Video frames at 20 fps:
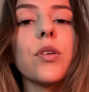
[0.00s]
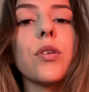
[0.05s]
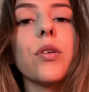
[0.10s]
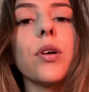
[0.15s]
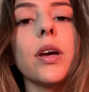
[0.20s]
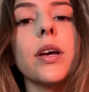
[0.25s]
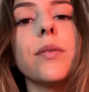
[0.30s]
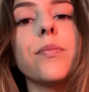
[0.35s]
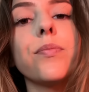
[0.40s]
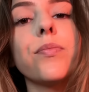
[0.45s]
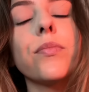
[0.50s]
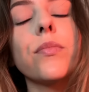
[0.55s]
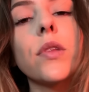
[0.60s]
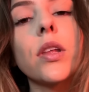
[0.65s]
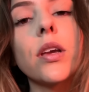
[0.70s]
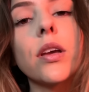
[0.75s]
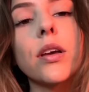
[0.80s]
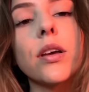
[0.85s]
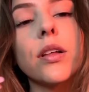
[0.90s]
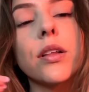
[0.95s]
Okay, look
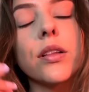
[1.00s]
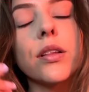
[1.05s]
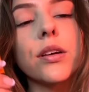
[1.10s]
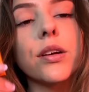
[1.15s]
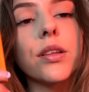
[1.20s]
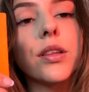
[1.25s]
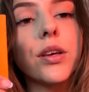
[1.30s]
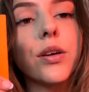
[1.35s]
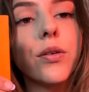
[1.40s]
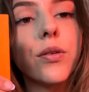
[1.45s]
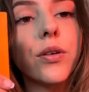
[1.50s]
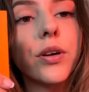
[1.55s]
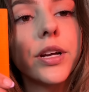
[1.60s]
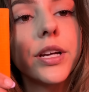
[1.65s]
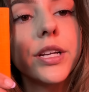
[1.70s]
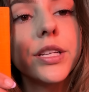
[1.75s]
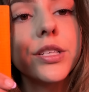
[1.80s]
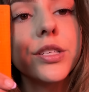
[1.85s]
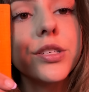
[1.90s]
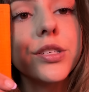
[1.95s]
at the
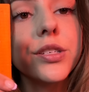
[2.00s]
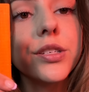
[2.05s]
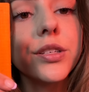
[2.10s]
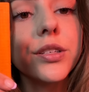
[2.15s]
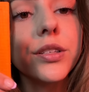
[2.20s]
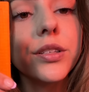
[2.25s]
orange.